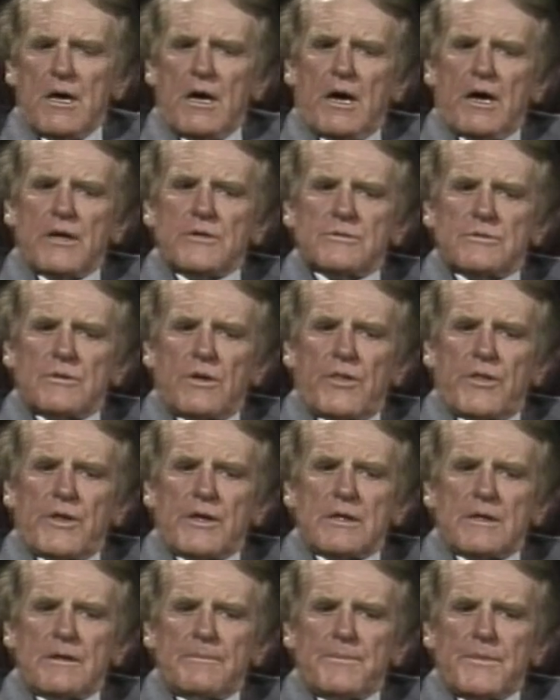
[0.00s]
I used to
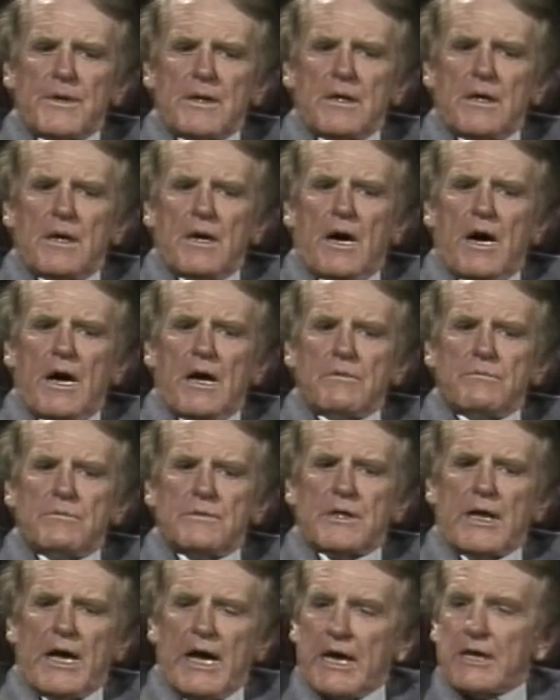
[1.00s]
think, I
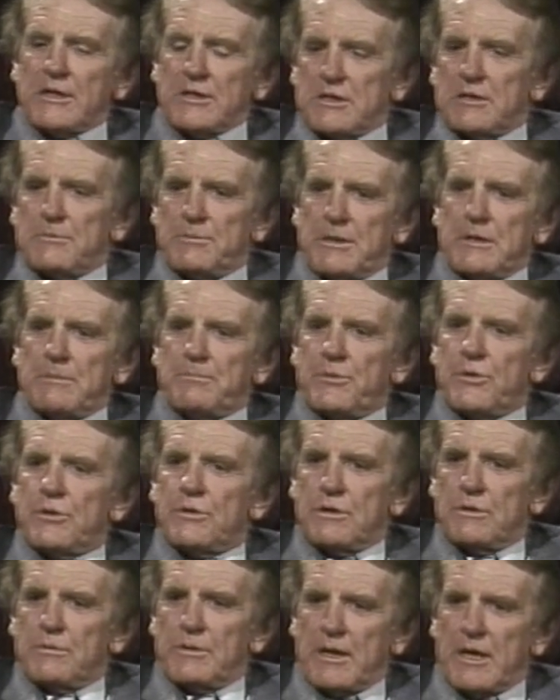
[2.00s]
would hate to be
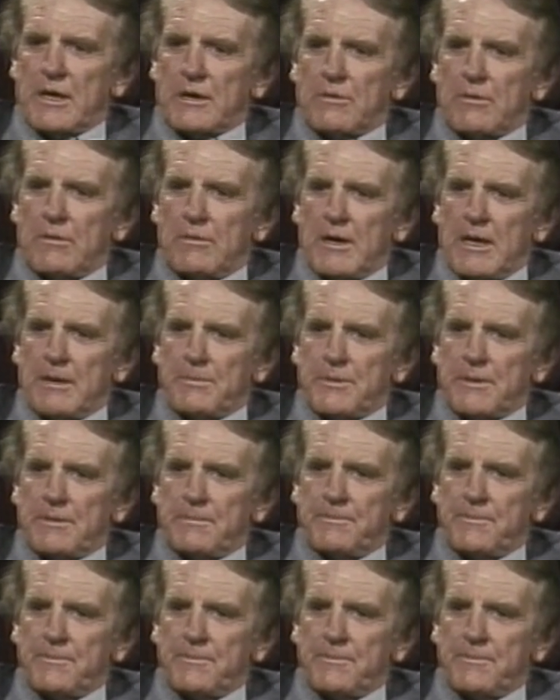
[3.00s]
poor when I grew up.